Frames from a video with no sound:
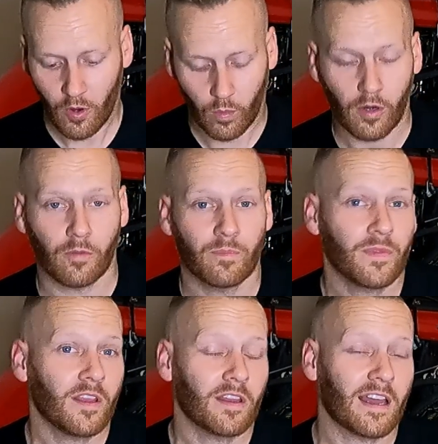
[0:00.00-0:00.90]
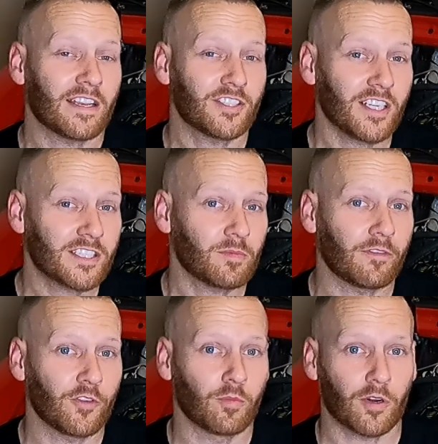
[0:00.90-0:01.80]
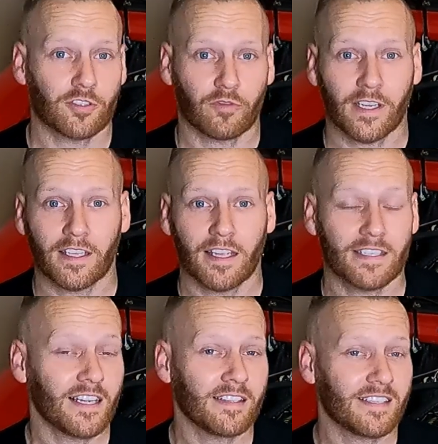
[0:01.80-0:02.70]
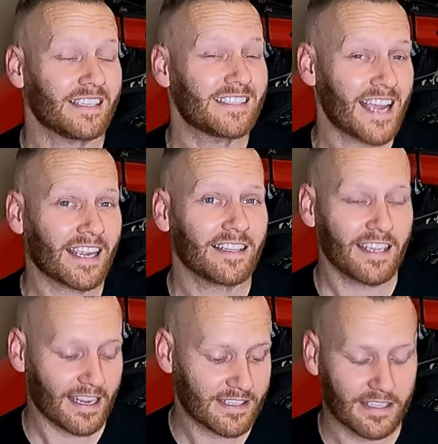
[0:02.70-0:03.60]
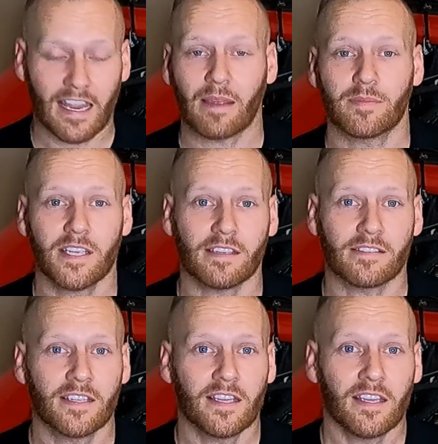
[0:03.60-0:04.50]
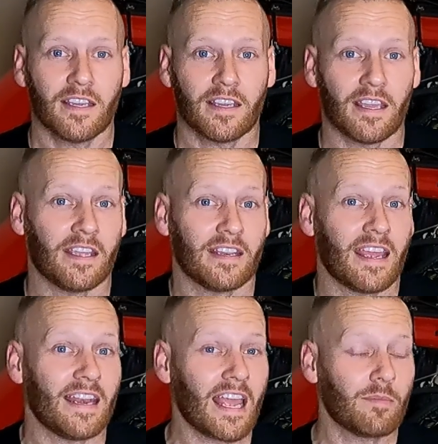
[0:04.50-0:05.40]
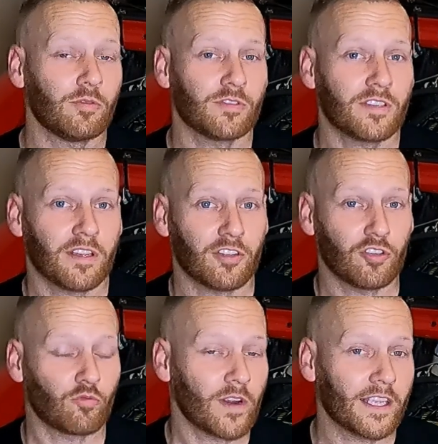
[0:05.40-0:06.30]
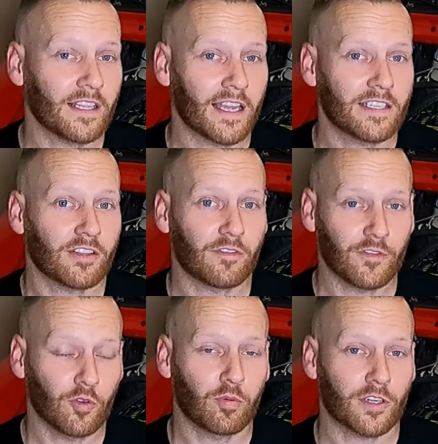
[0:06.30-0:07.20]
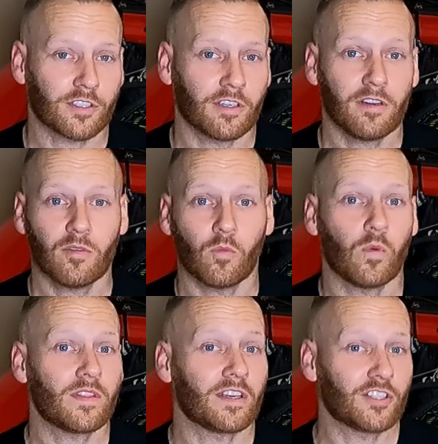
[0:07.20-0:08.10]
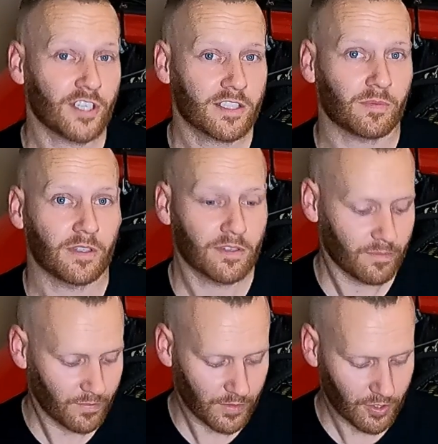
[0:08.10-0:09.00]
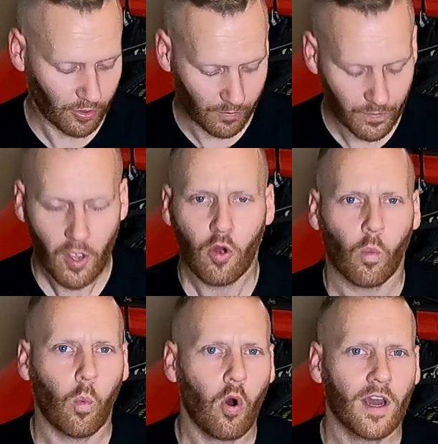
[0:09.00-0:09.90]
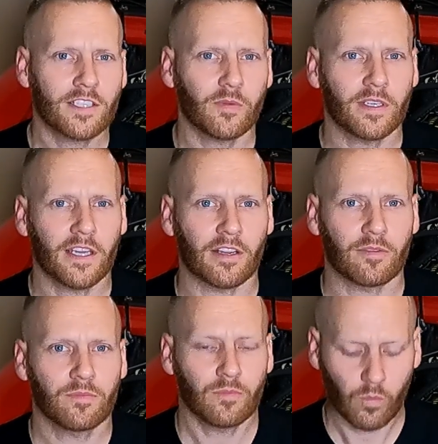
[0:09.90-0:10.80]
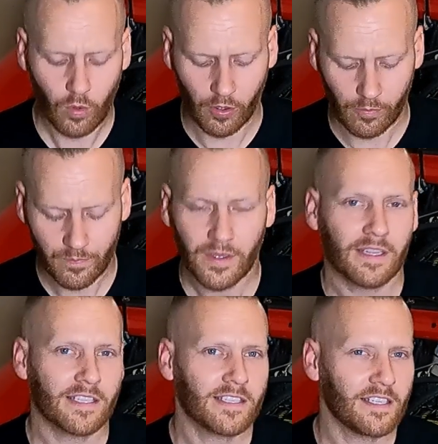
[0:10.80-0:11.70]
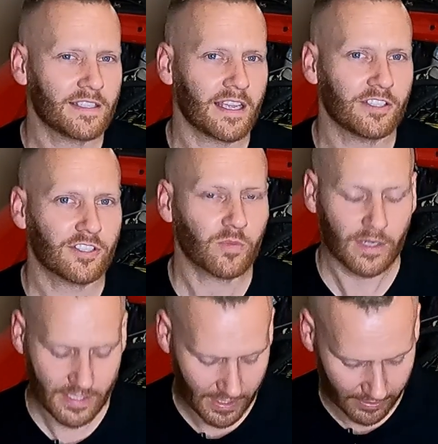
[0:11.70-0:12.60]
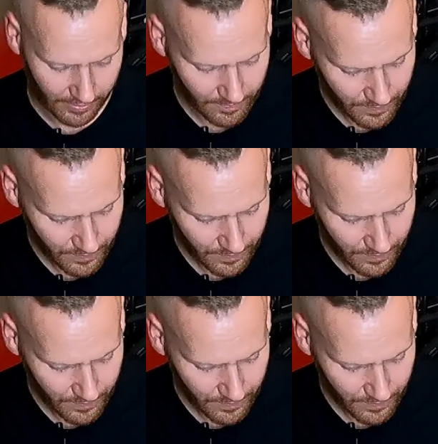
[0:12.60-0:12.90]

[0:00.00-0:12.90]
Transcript: Well, an adjustable fuel pressure regulator does exactly as the name says. It enables you to regulate the fuel pressure with an adjustment. So, why do we need it? Well, let's get into that in just 1 second.